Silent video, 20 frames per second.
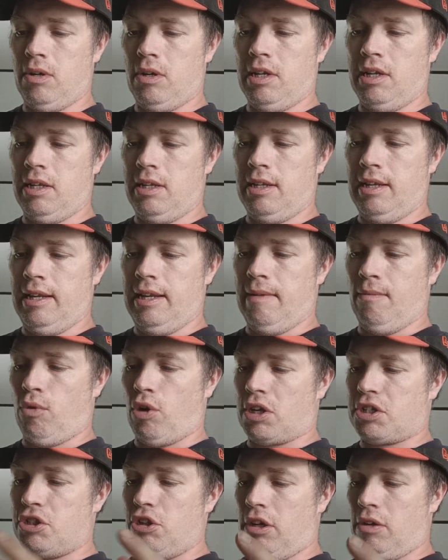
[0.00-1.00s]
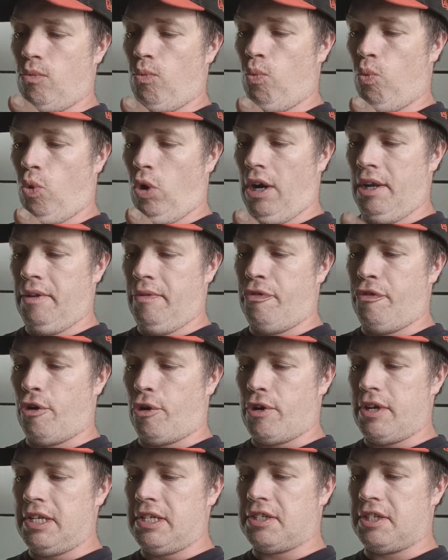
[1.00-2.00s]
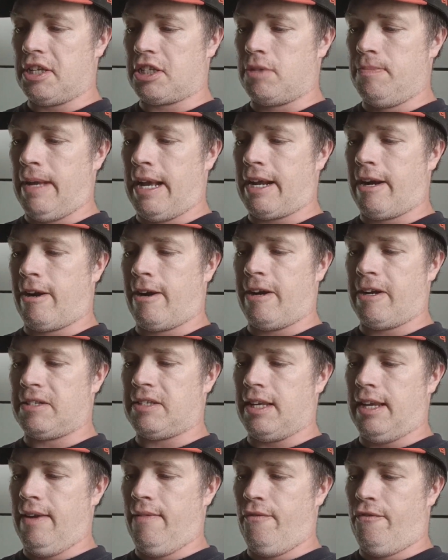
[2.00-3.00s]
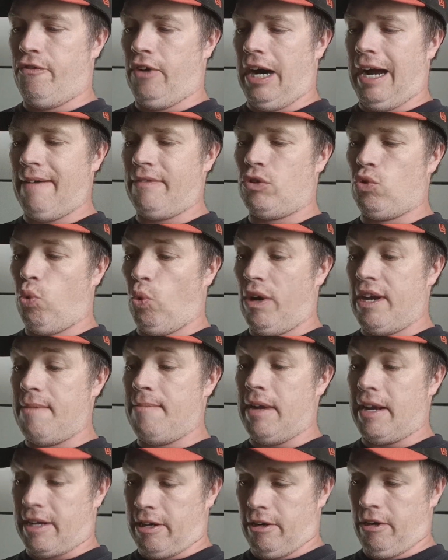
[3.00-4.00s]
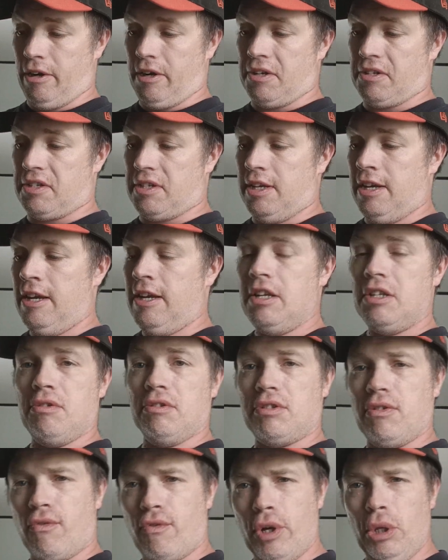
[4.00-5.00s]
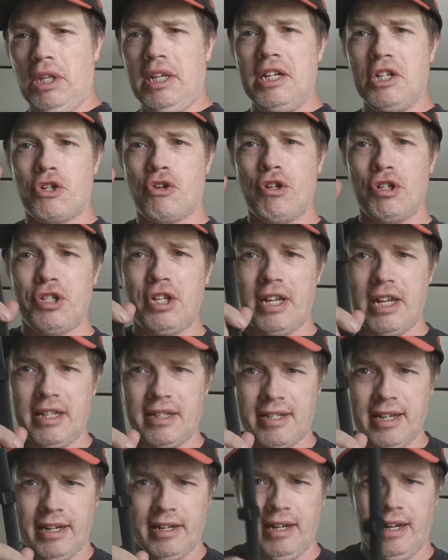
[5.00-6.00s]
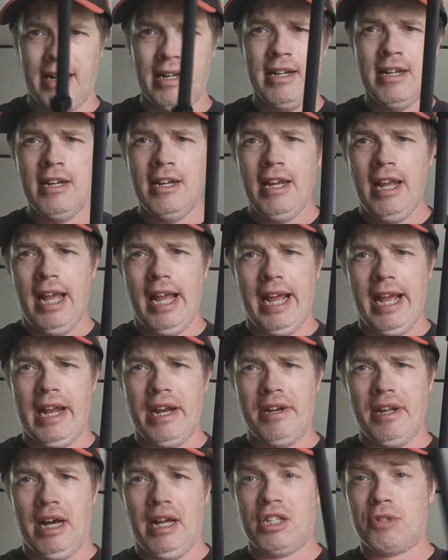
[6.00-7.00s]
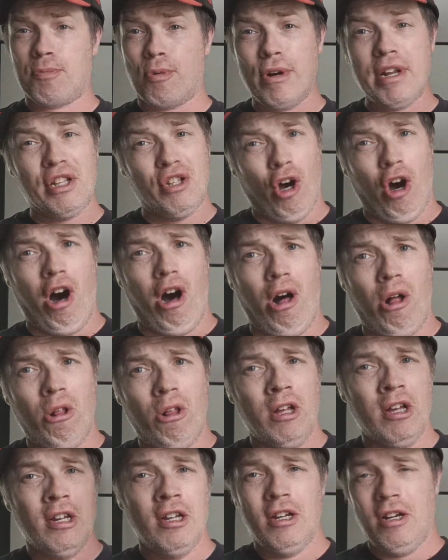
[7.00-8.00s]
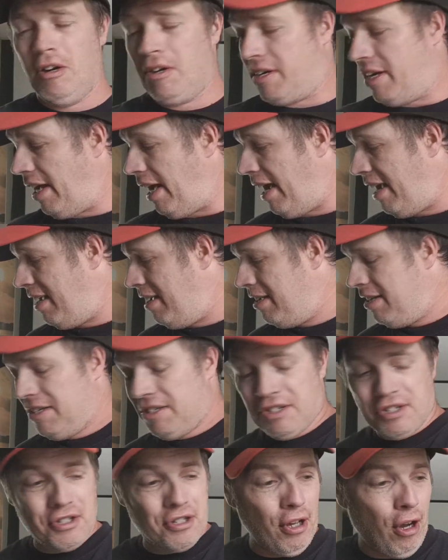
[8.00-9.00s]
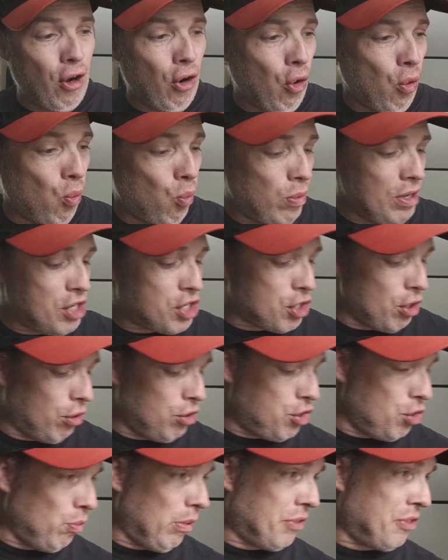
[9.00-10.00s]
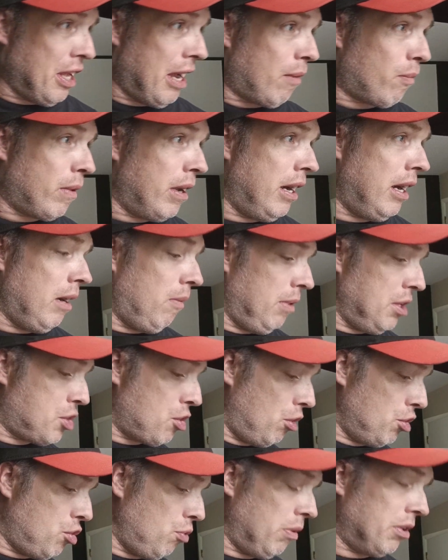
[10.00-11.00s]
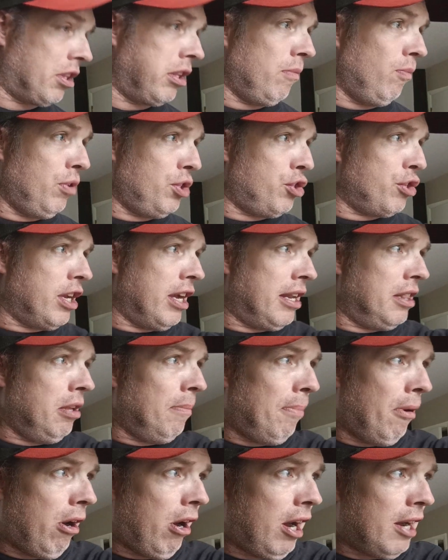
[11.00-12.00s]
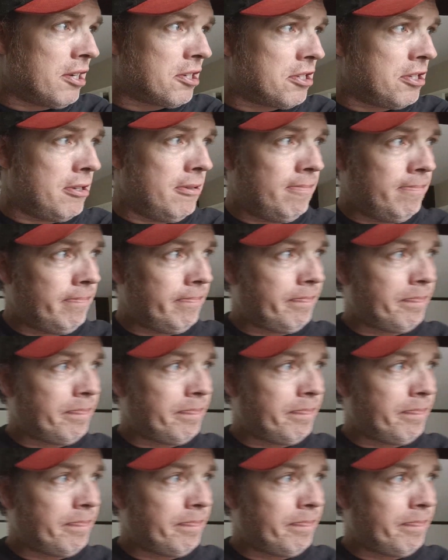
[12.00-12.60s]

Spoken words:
It works on 136 megahertz and 520 megahertz. So it's a really interesting antenna, and it's pretty tall. Okay, so we showed you what we showed you what you get in the box.